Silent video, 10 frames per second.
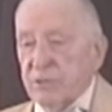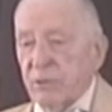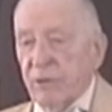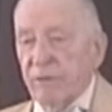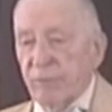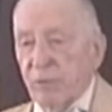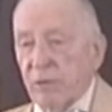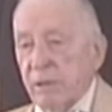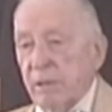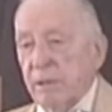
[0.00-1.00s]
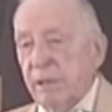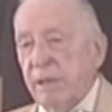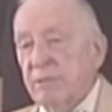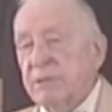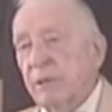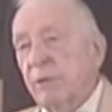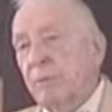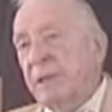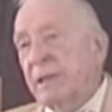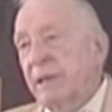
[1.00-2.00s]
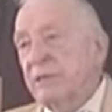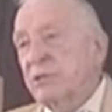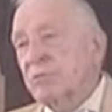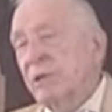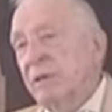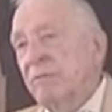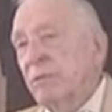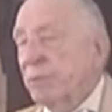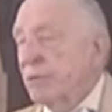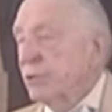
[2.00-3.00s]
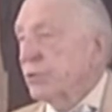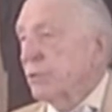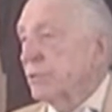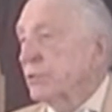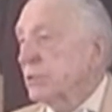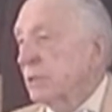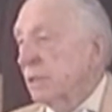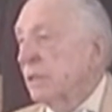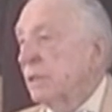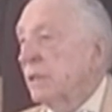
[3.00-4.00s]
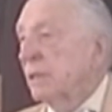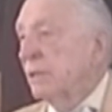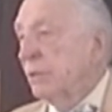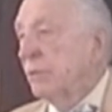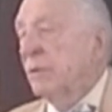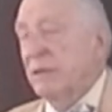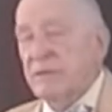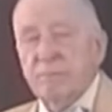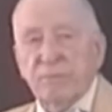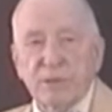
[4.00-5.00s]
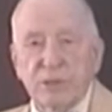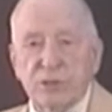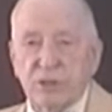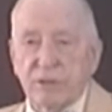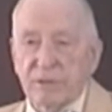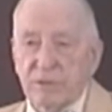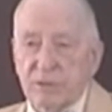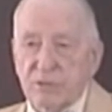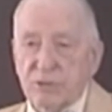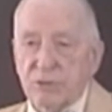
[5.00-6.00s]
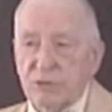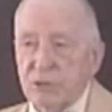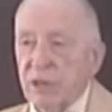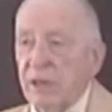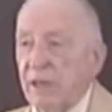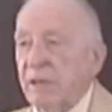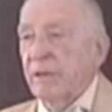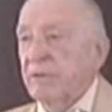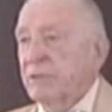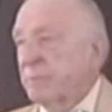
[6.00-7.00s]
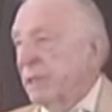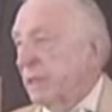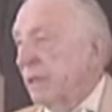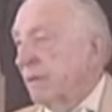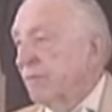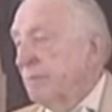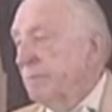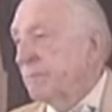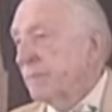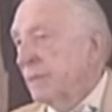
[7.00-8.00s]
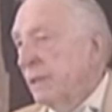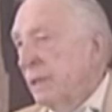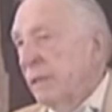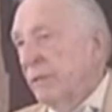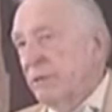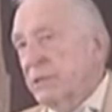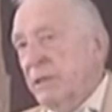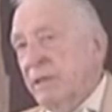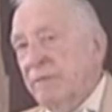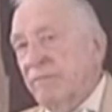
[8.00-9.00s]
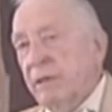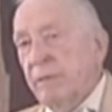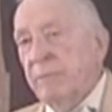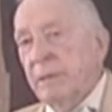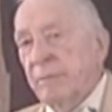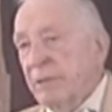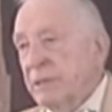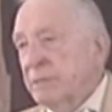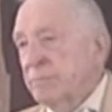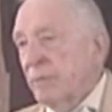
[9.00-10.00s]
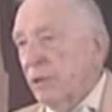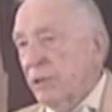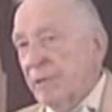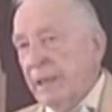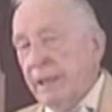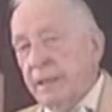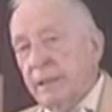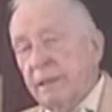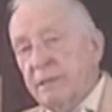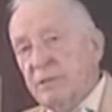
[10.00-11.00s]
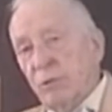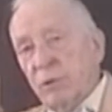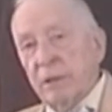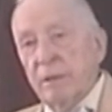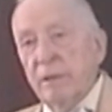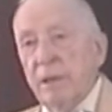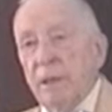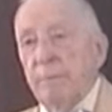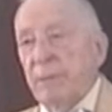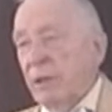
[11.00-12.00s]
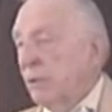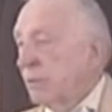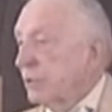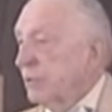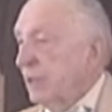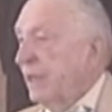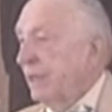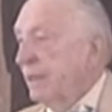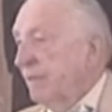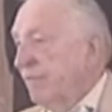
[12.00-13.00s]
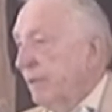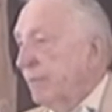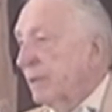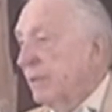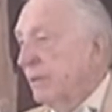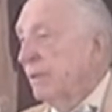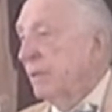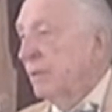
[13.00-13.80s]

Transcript: So therefore, that was a little bit of history of the preachers and who has preached here at this church. There's many of them, and there's a lot of fond memories. Margaret Handy, this organ belonged to the Handy family.